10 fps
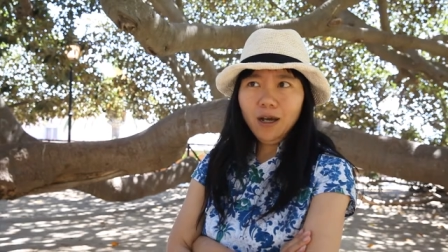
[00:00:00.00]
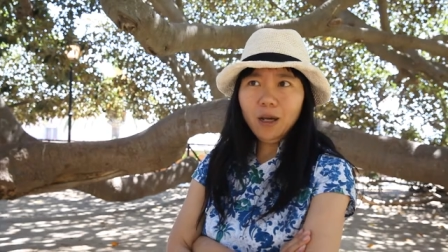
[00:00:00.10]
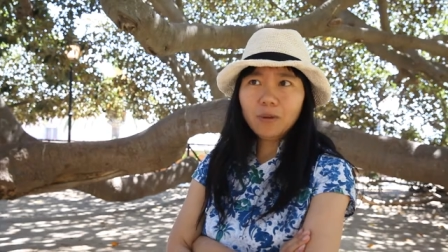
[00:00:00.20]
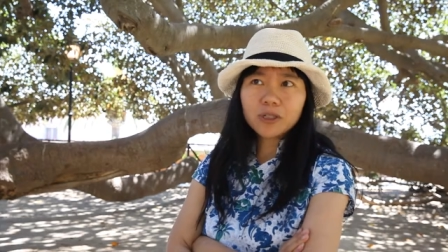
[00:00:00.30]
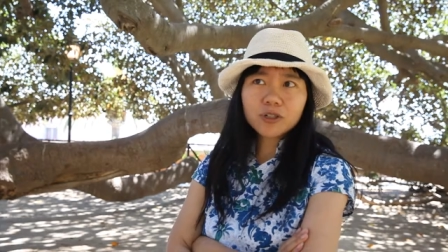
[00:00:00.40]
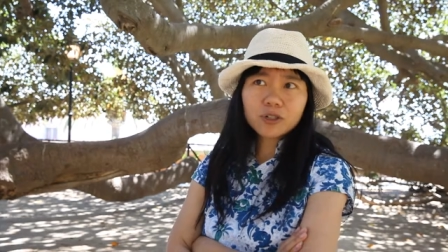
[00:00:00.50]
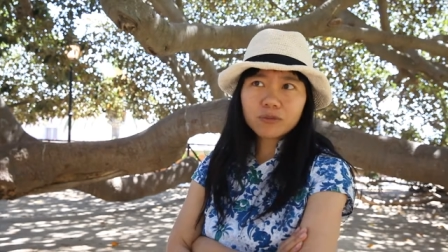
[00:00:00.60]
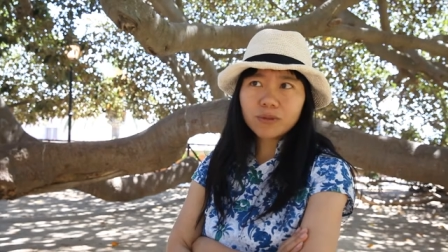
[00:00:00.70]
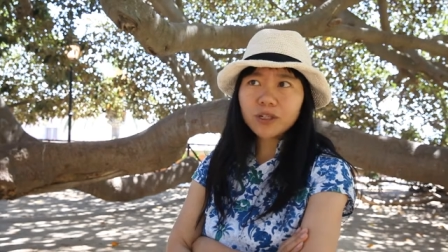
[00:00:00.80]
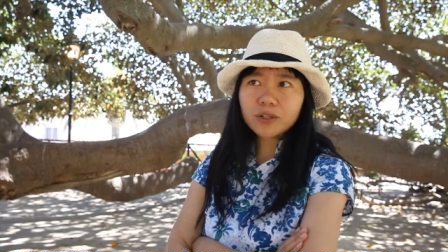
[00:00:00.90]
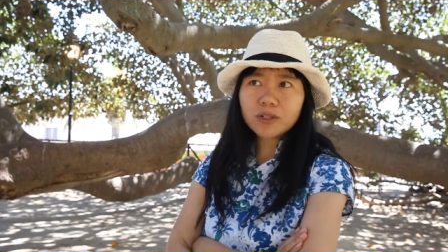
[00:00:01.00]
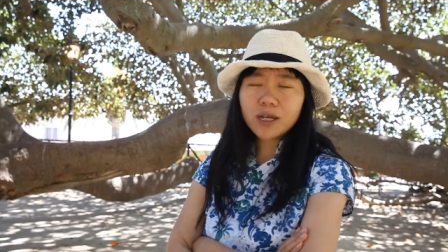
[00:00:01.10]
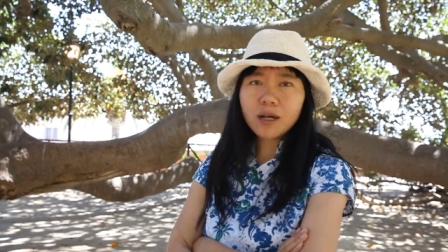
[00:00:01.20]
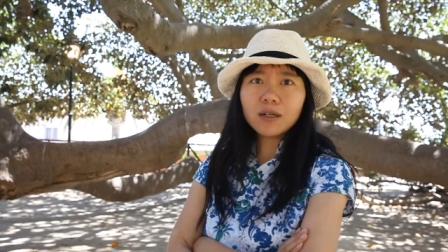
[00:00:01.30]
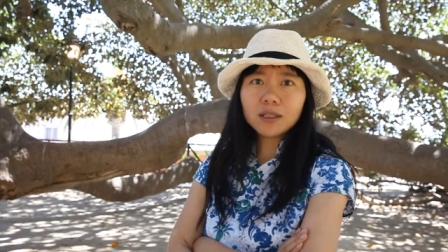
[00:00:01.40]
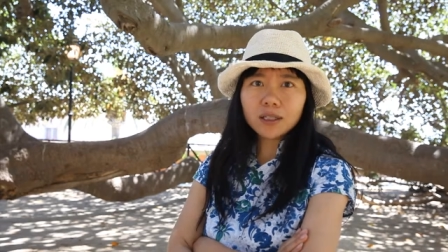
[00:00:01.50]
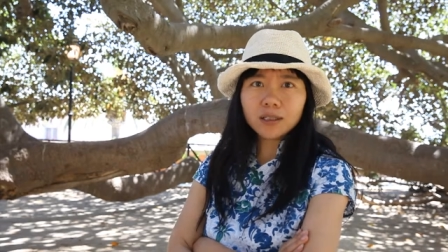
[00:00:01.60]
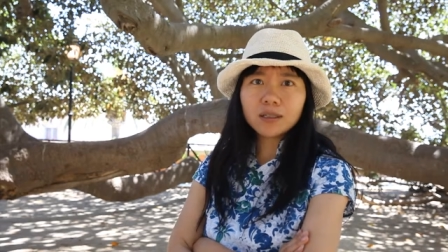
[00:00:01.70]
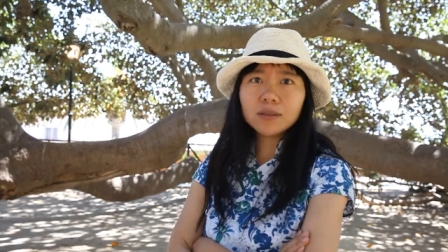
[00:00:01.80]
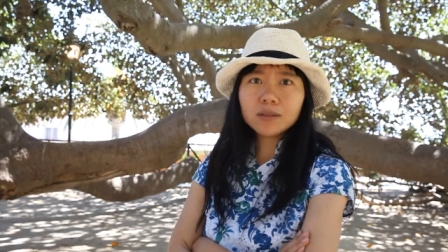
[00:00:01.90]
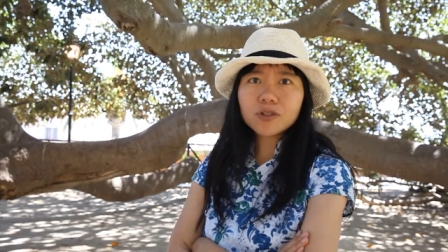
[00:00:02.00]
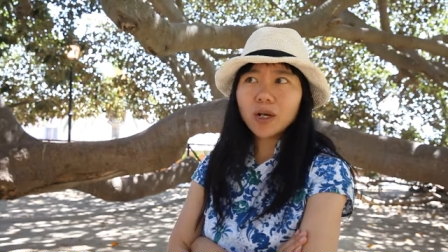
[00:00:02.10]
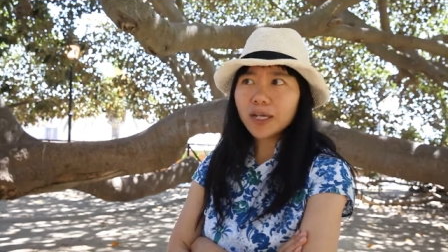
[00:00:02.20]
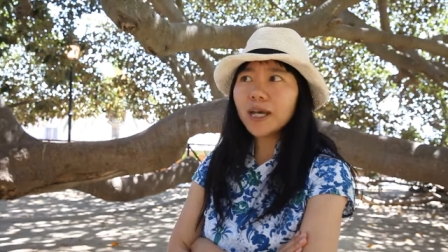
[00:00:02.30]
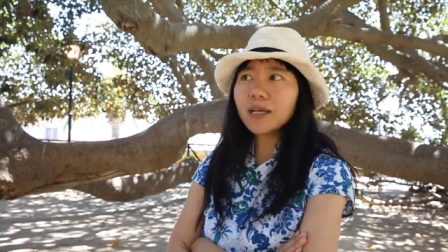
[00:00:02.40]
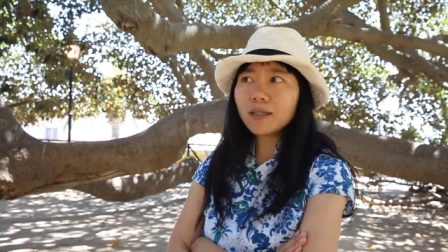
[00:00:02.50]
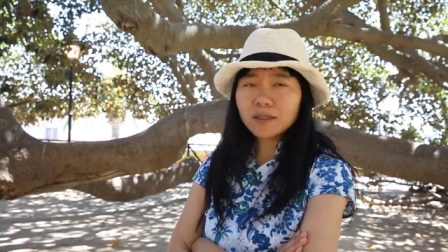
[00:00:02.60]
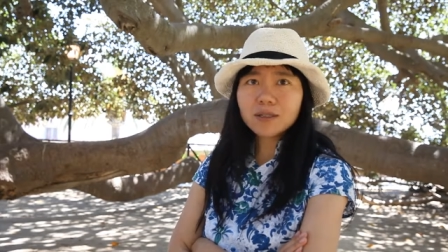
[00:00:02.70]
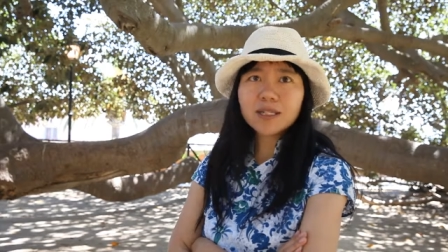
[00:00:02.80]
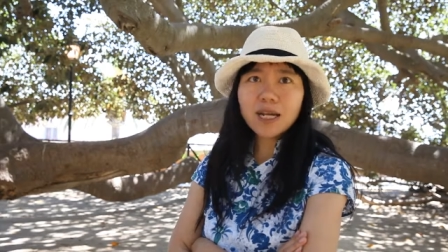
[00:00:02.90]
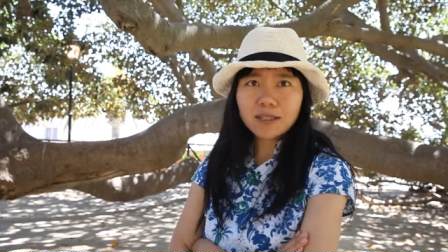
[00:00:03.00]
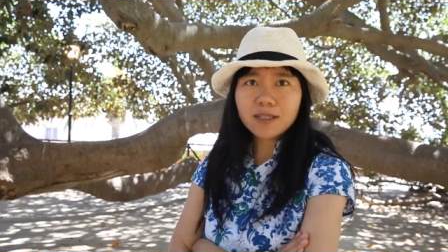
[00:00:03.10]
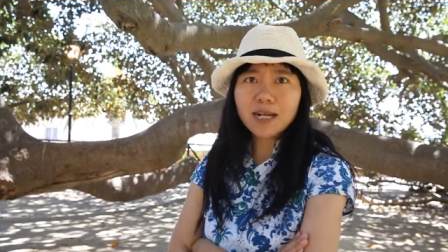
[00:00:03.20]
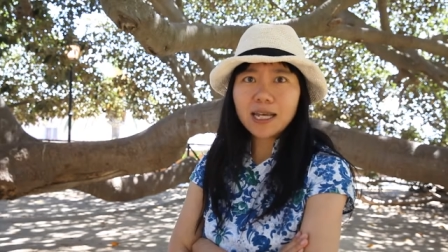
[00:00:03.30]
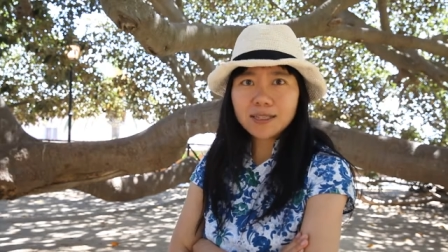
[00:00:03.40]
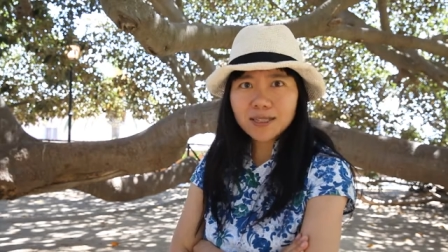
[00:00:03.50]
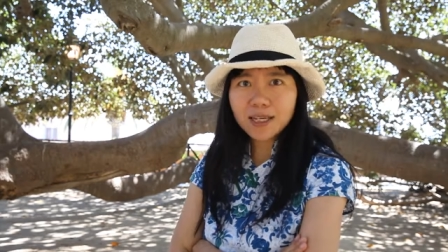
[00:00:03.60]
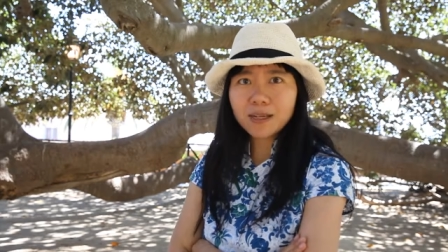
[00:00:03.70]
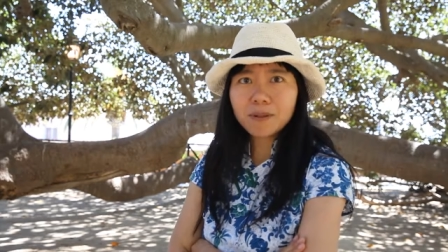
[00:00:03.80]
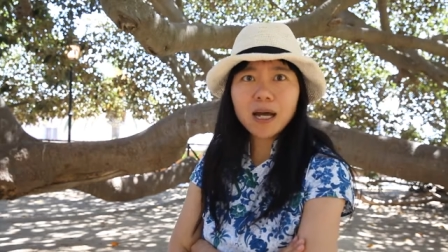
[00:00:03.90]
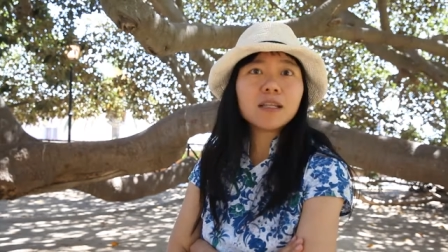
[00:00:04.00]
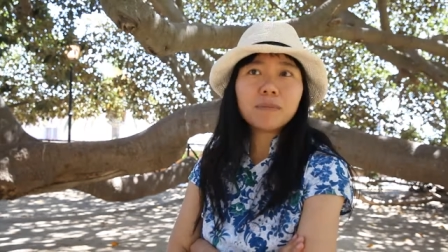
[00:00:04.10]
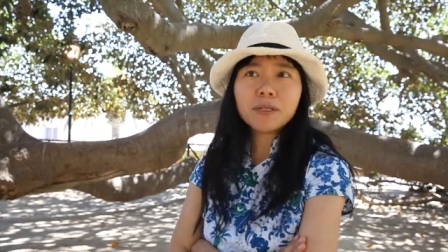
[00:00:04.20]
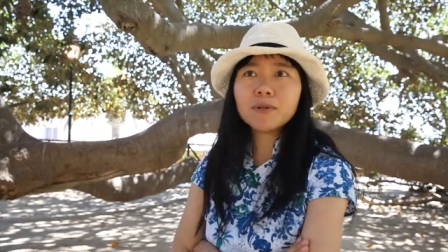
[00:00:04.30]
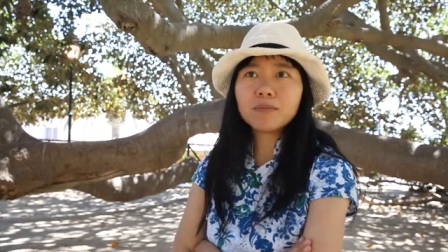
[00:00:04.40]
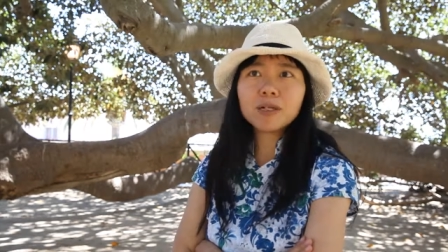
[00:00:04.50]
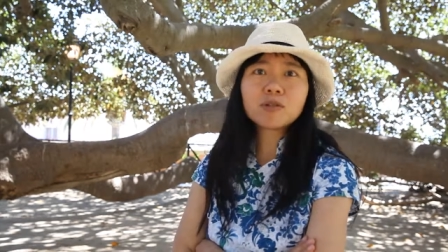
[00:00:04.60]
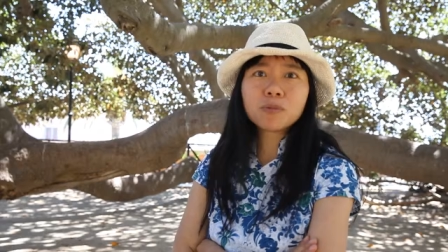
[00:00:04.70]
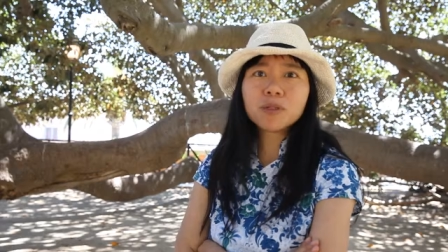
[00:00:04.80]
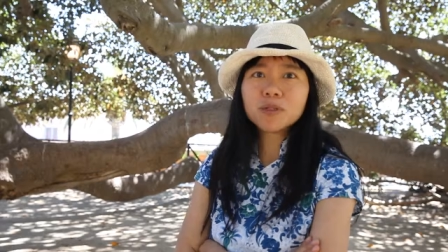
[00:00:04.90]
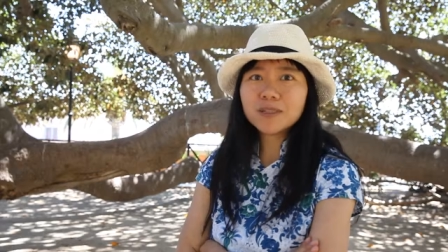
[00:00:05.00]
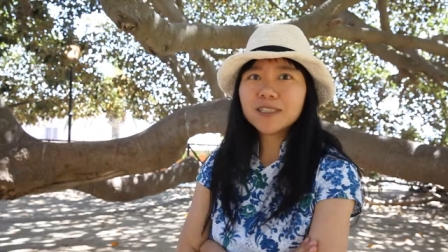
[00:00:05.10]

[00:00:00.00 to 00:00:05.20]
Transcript: I wish we could stay longer so I can understand the landscape and the people much more.